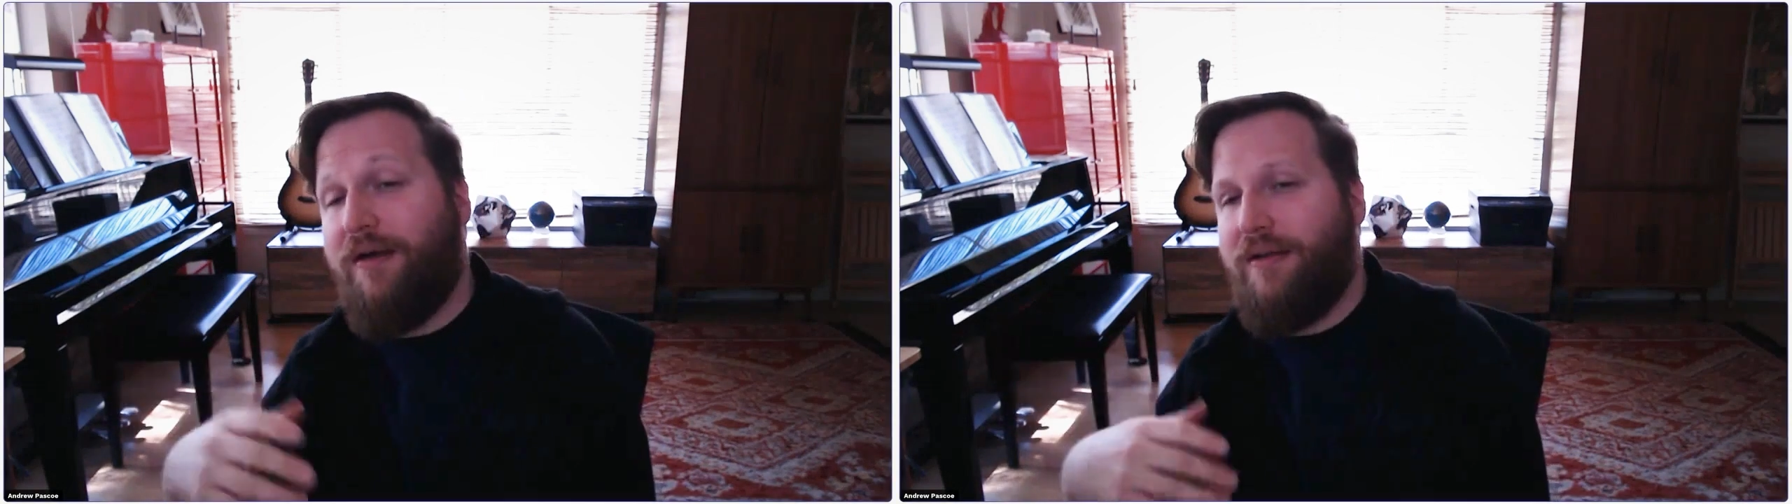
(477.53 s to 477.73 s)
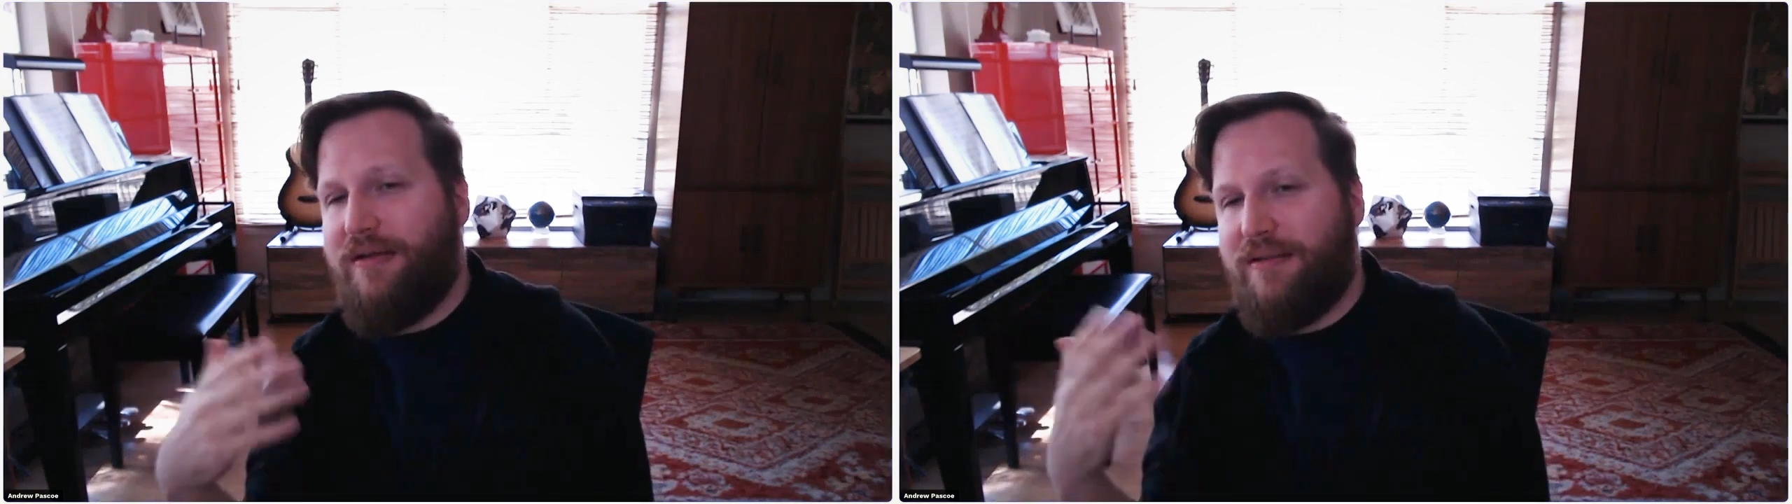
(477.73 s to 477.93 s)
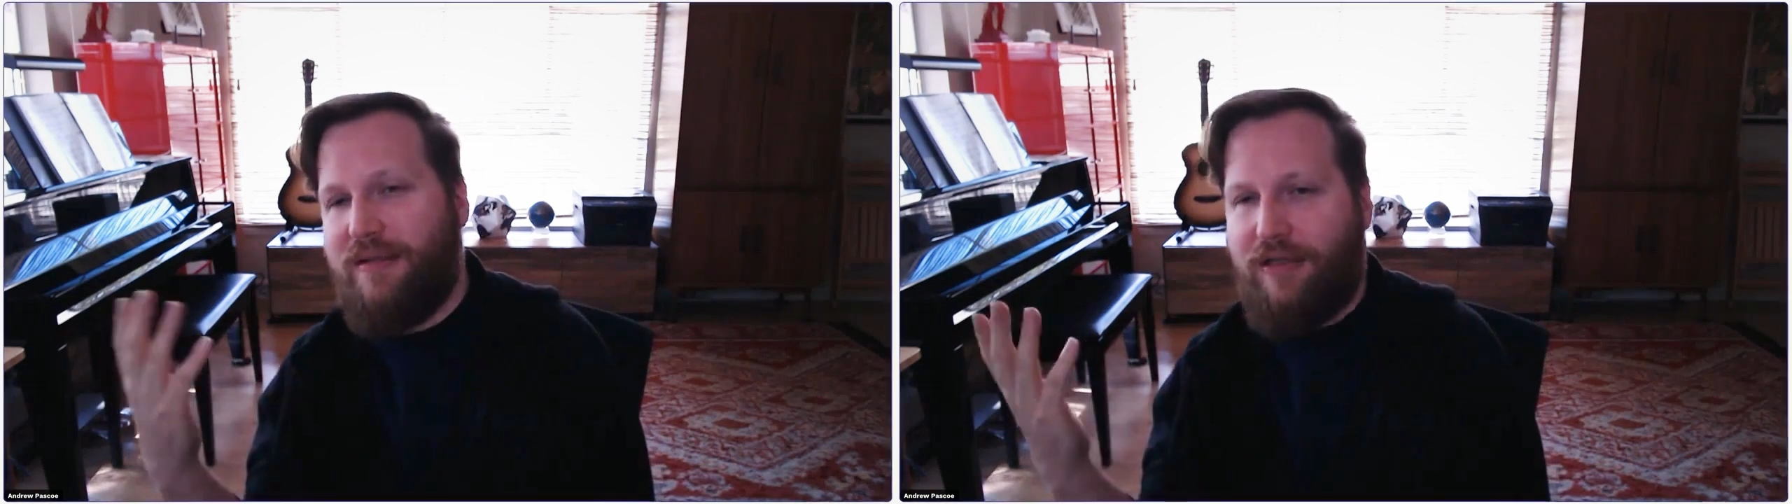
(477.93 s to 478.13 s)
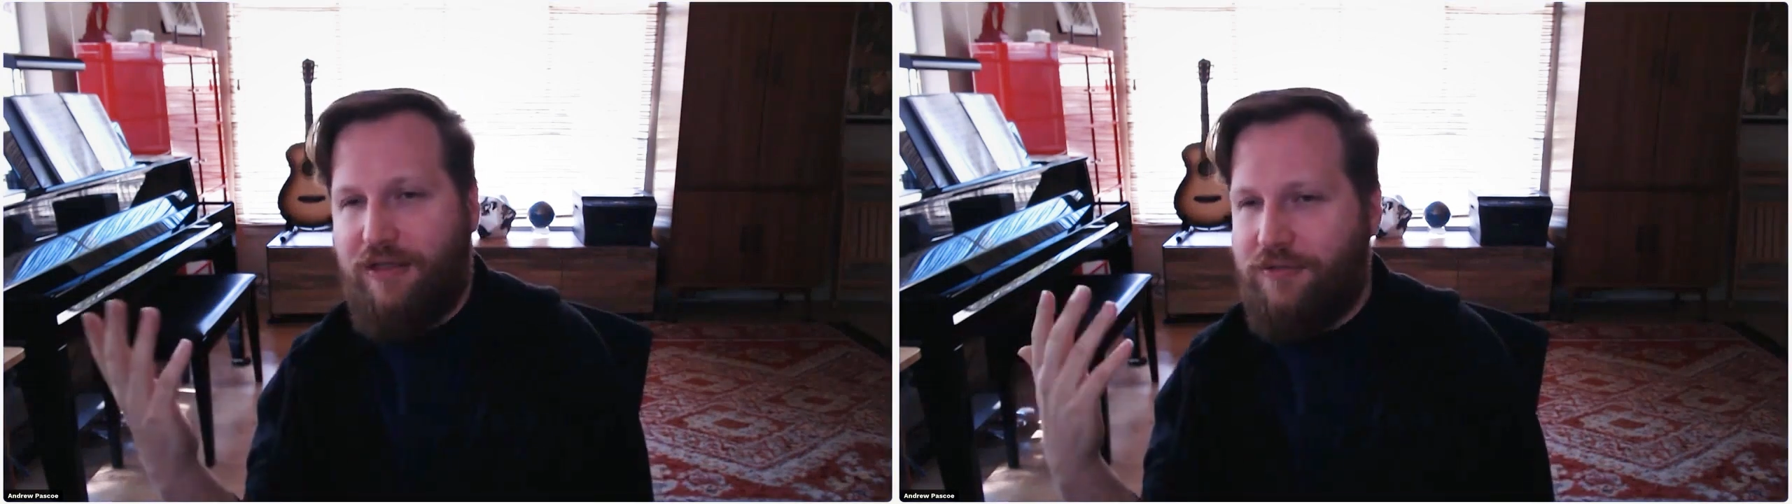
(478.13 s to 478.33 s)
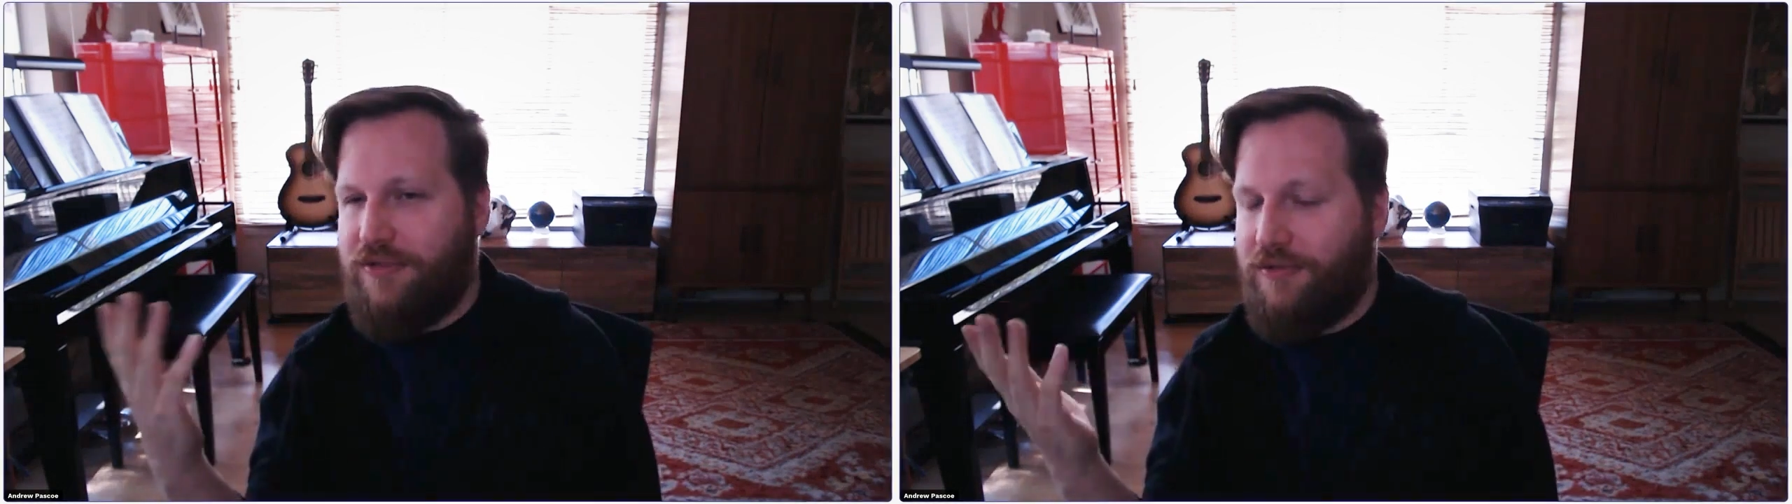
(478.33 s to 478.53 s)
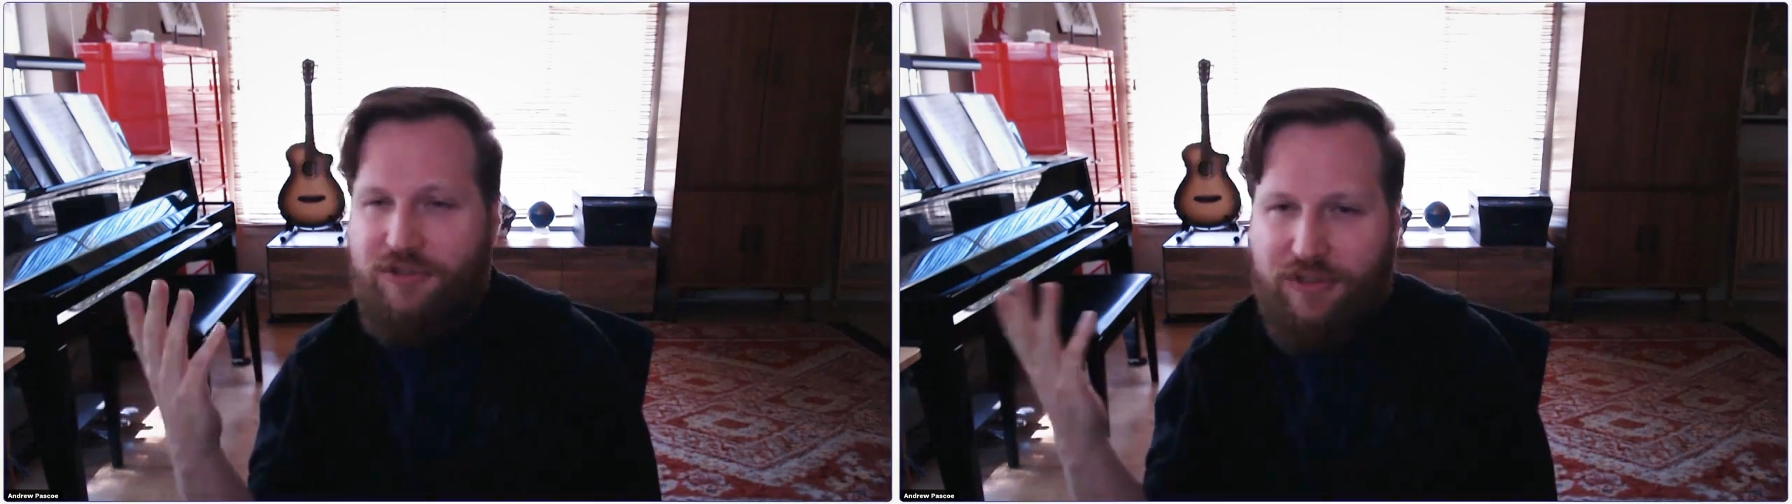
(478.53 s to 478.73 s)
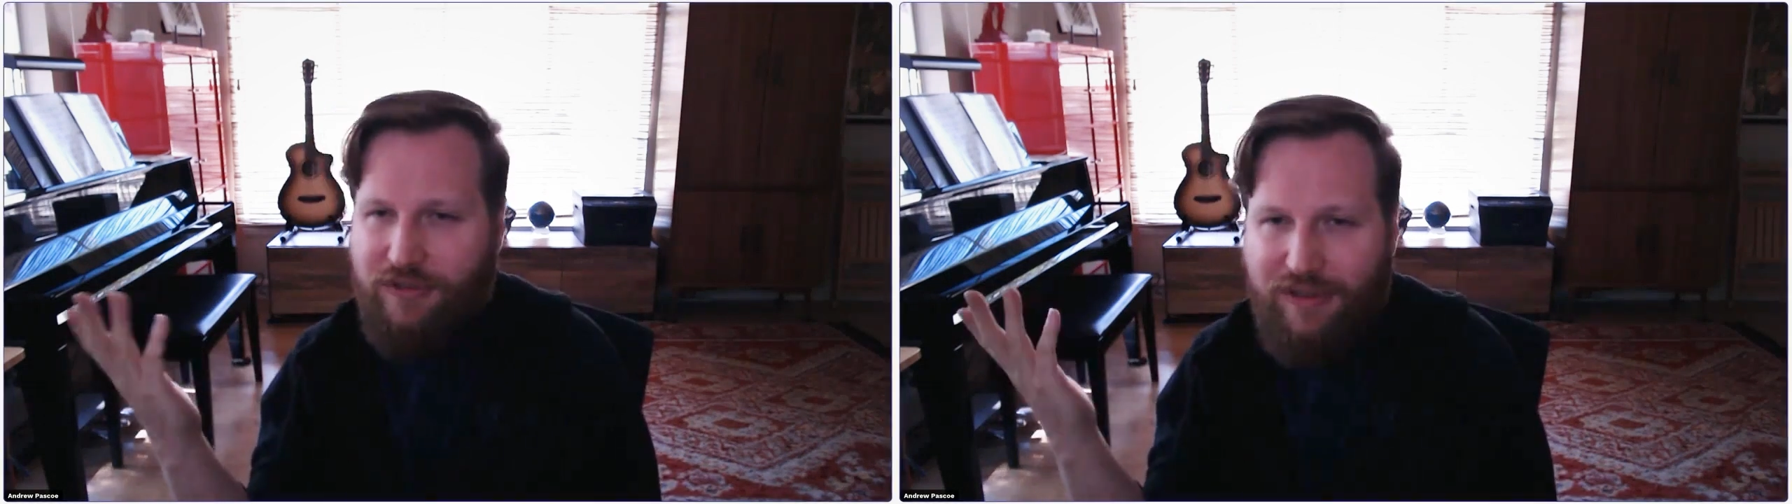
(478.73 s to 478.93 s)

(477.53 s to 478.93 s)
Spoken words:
That is like users should